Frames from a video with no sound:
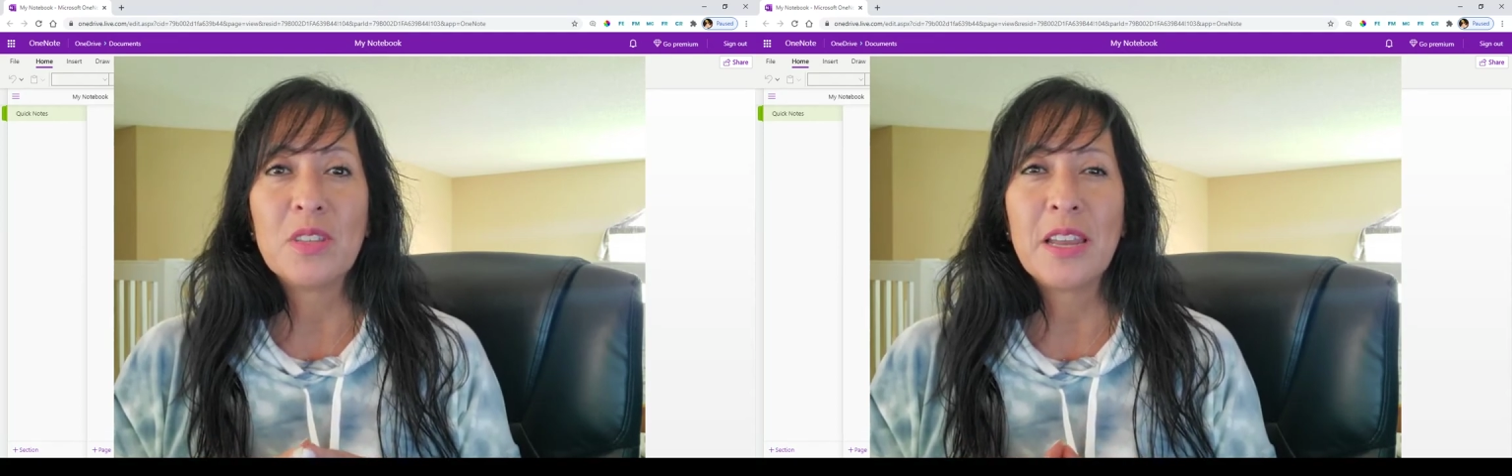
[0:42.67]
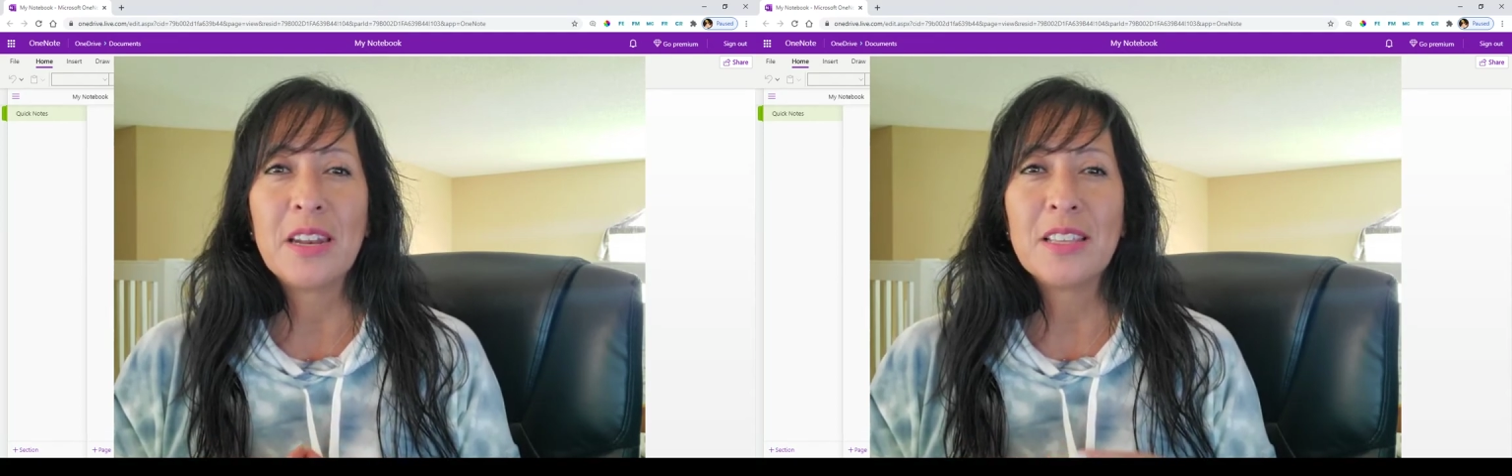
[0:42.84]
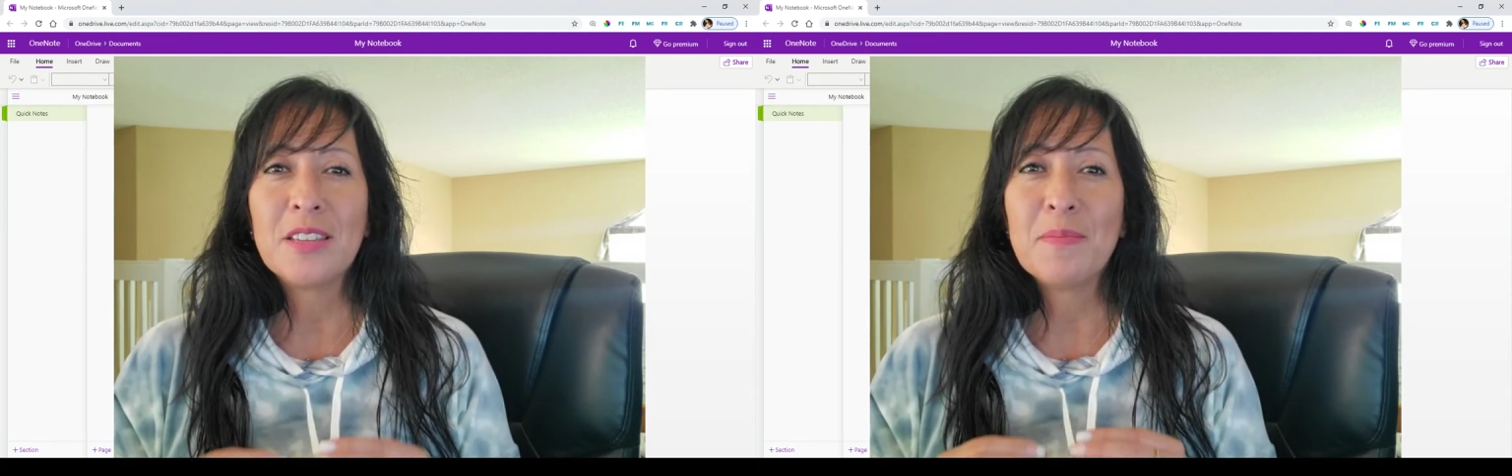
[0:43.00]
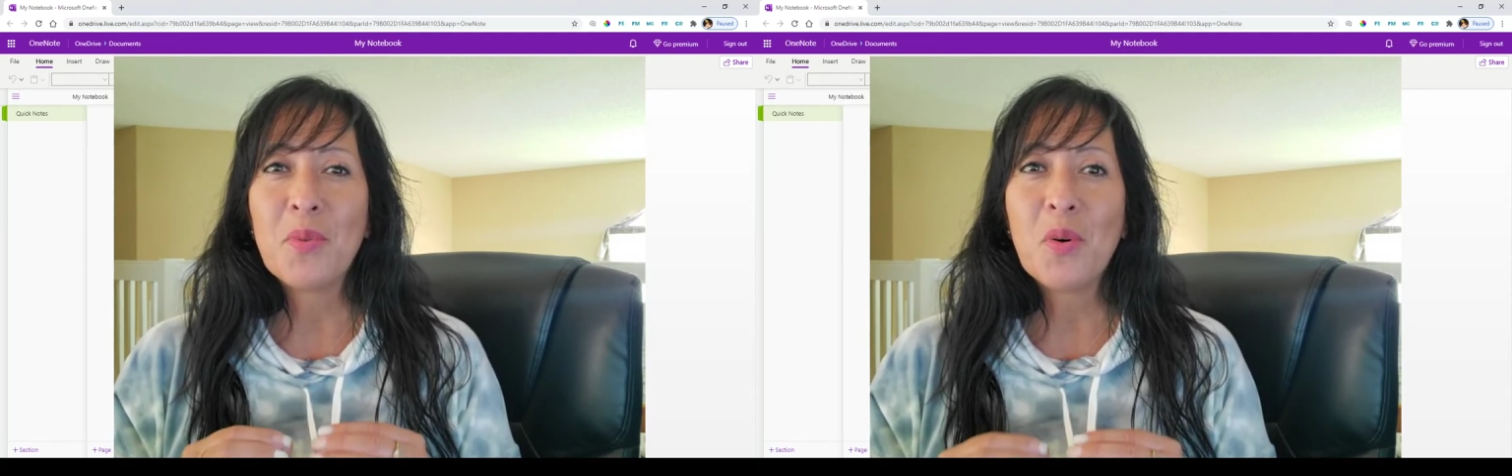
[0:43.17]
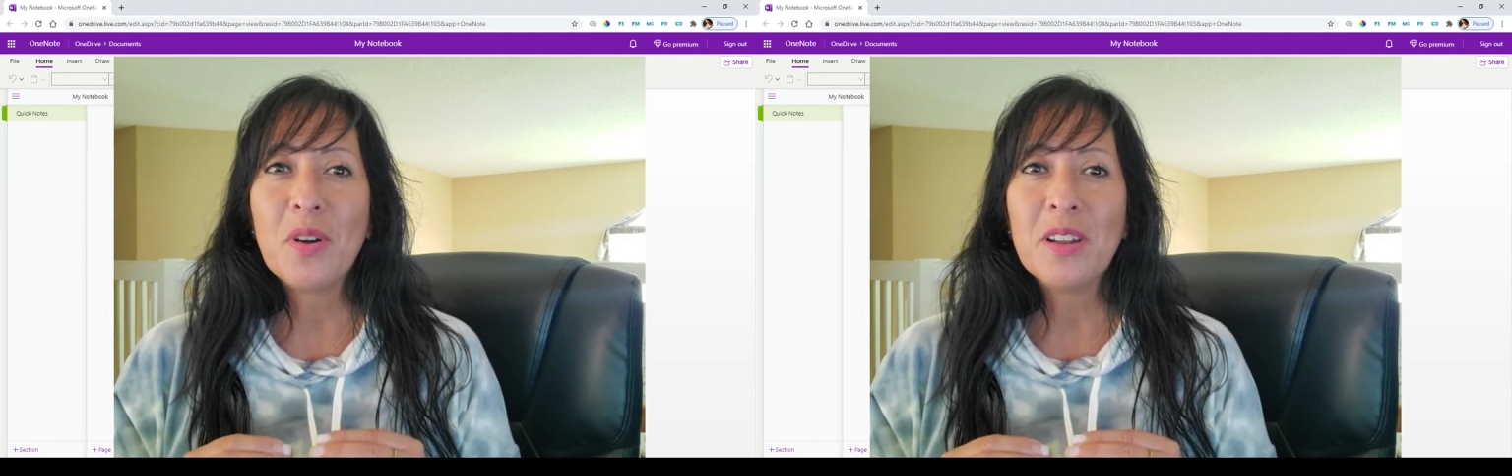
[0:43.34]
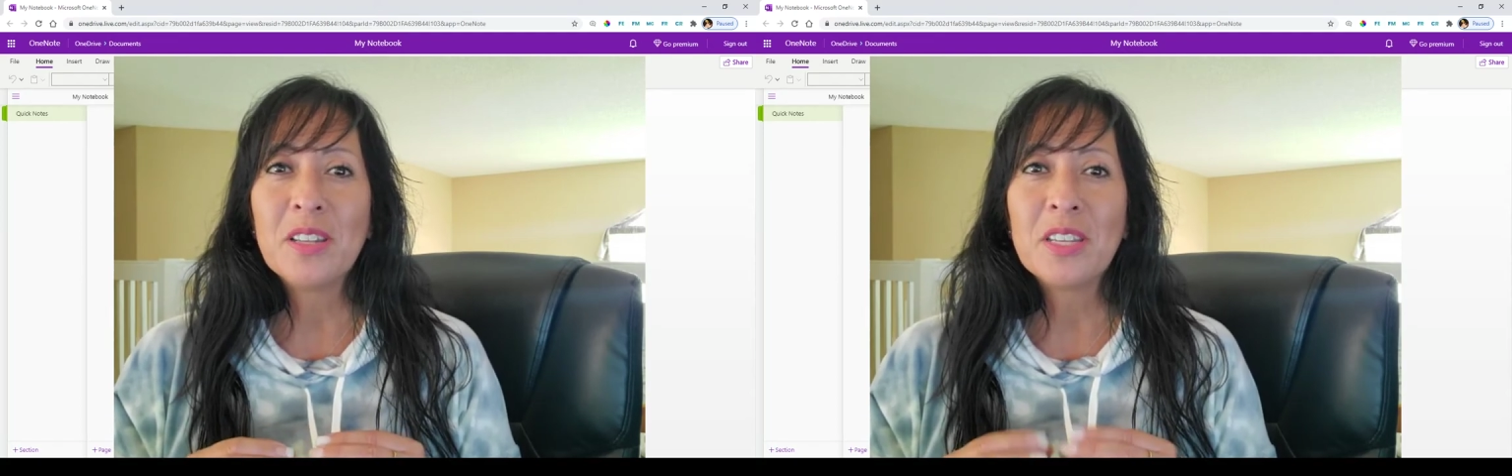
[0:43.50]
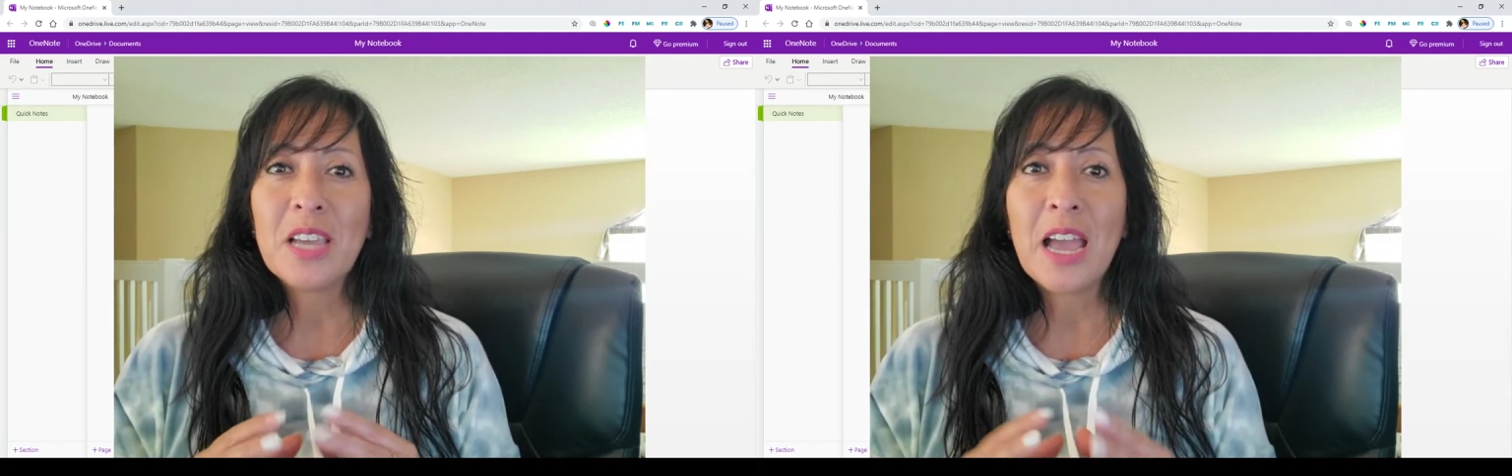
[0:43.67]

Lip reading: that it's important to